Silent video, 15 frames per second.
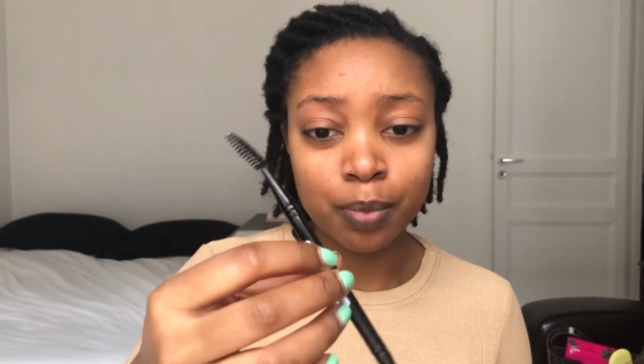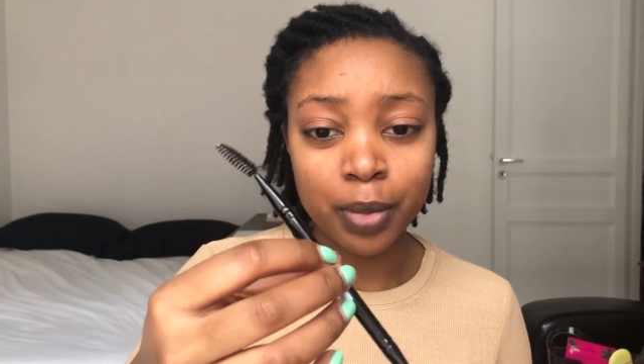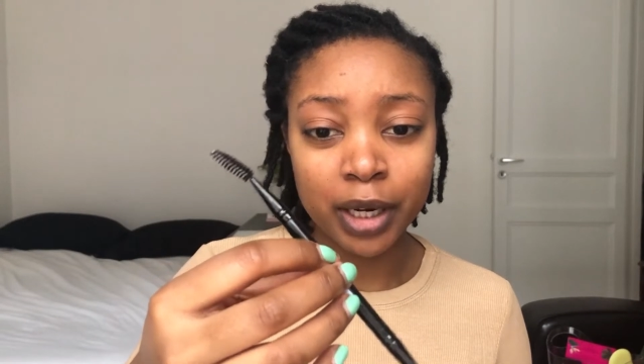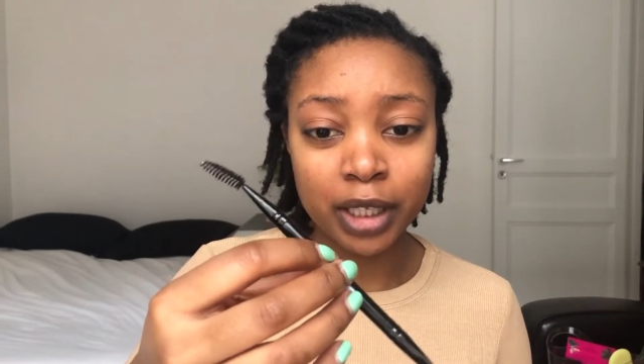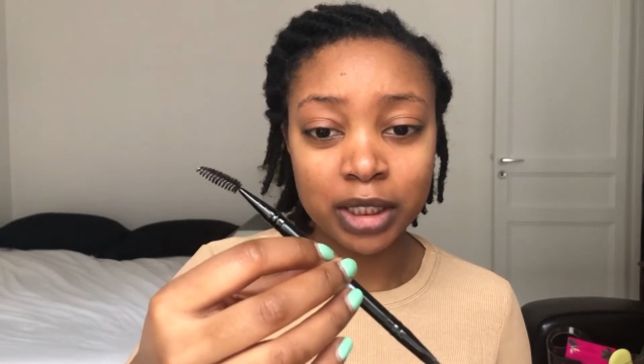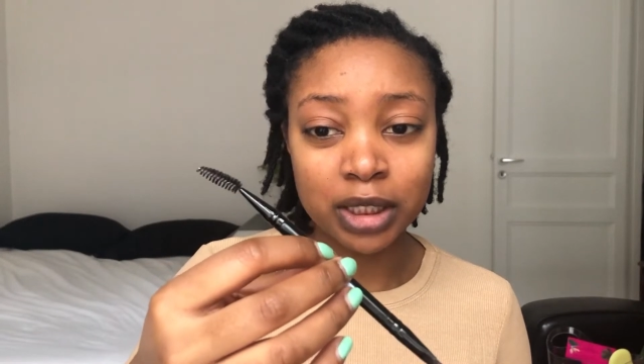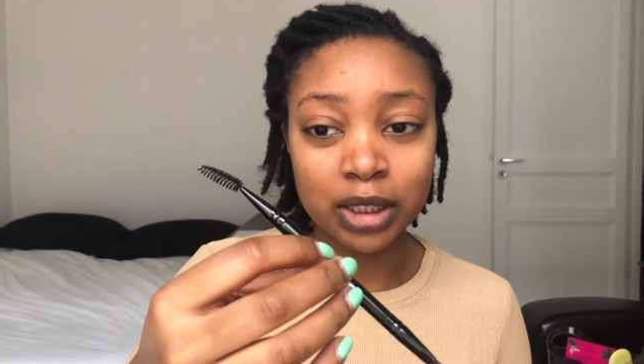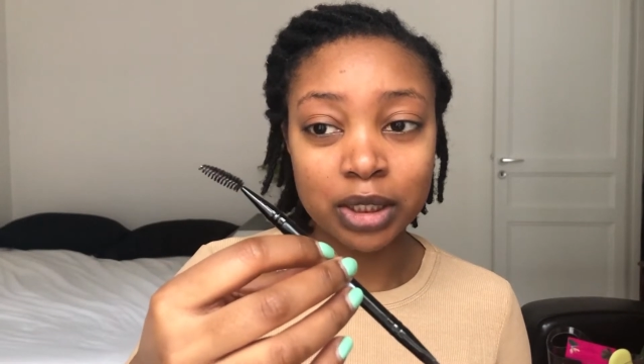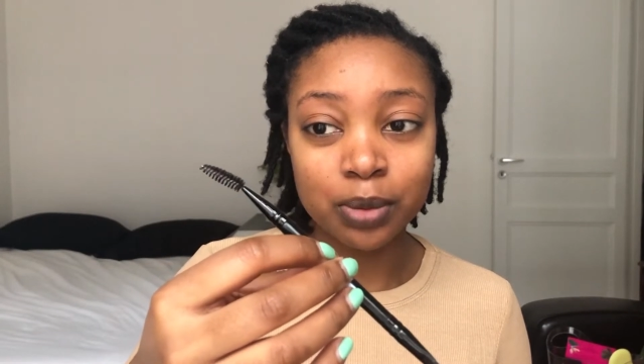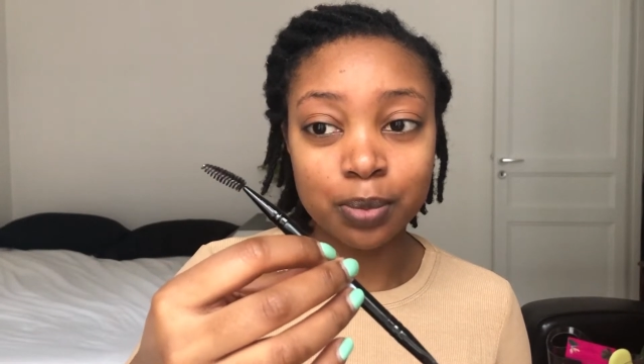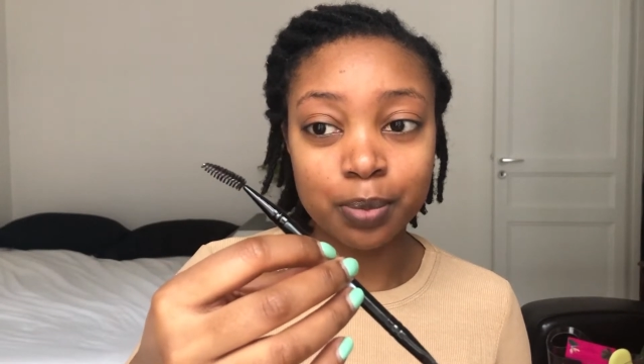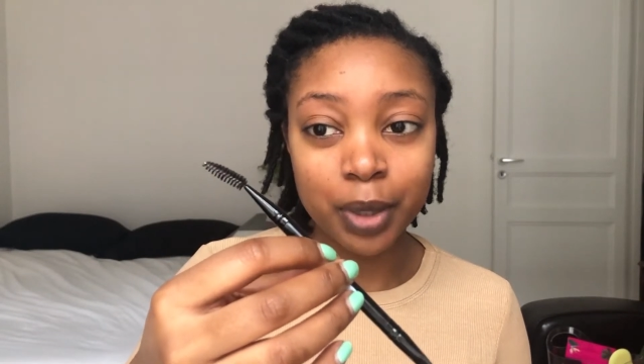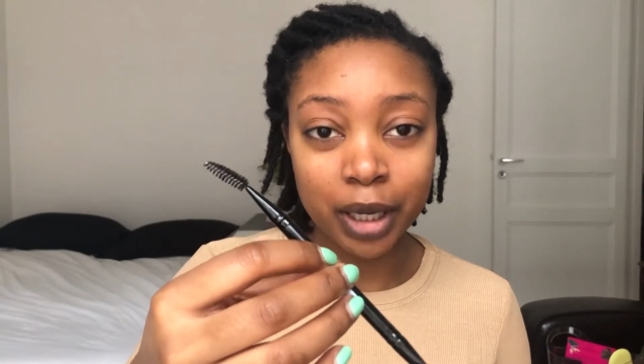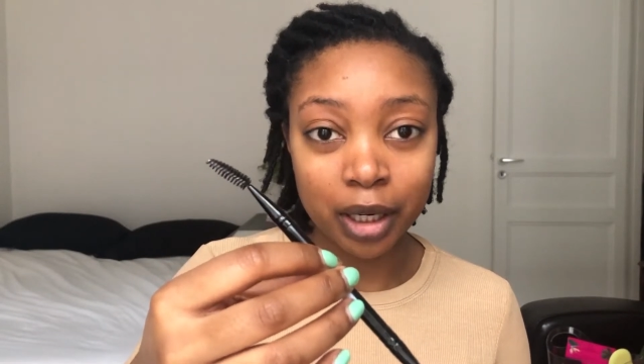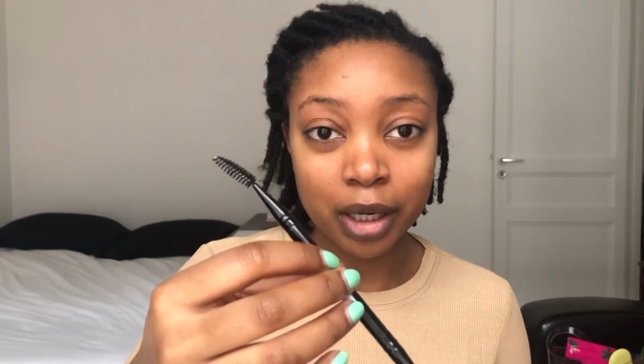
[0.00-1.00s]
but it's
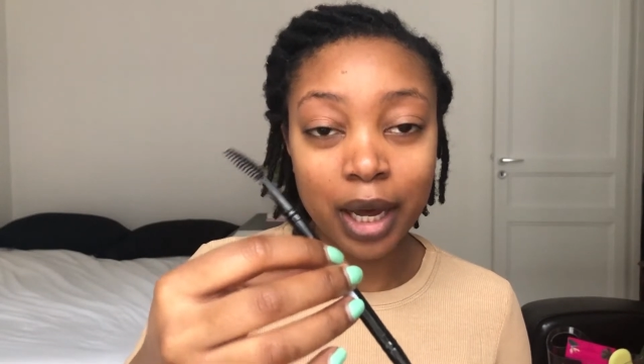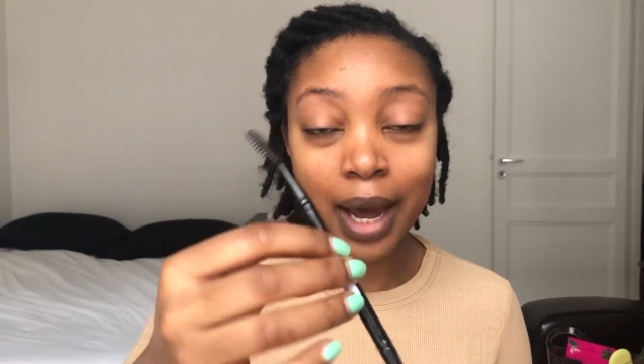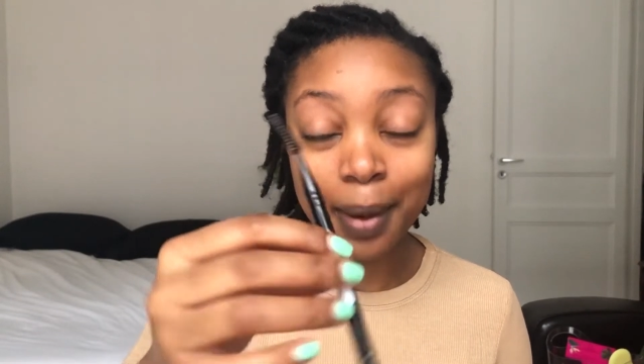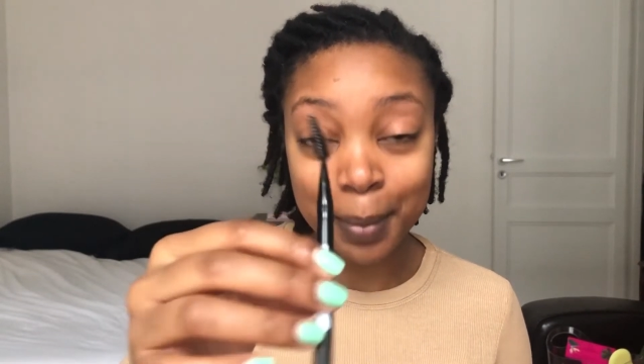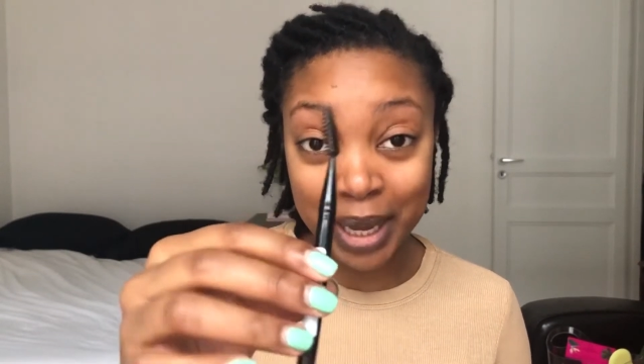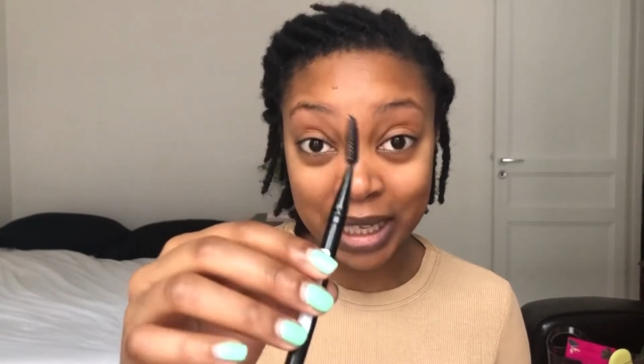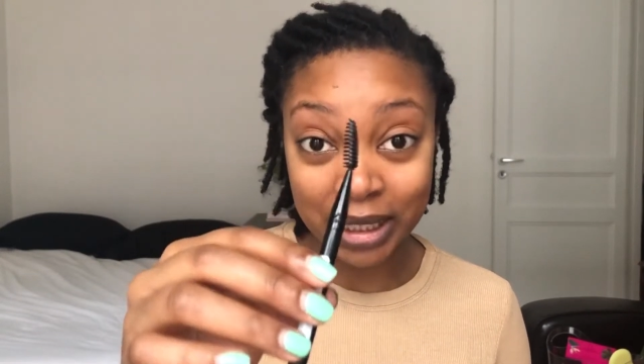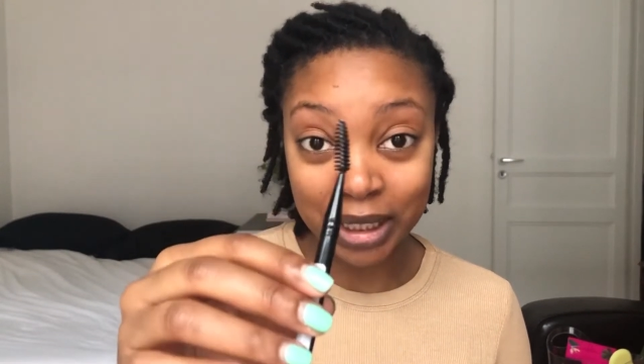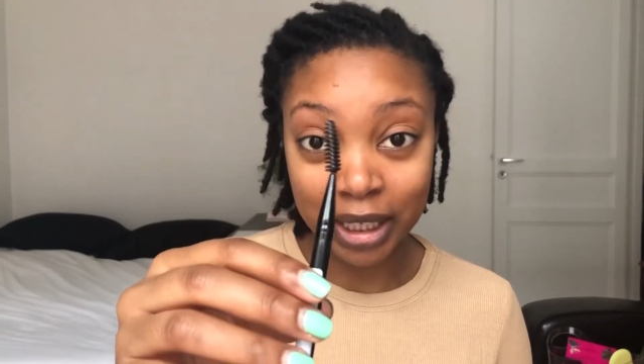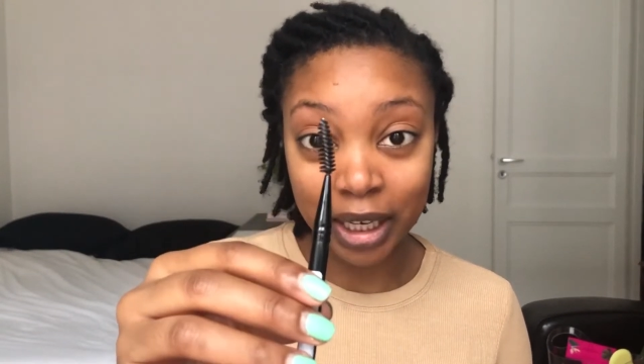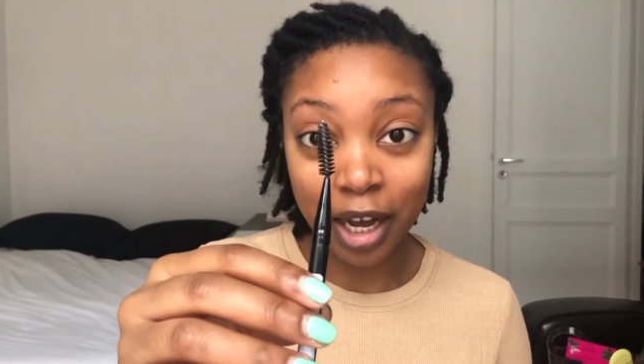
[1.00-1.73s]
been amazing.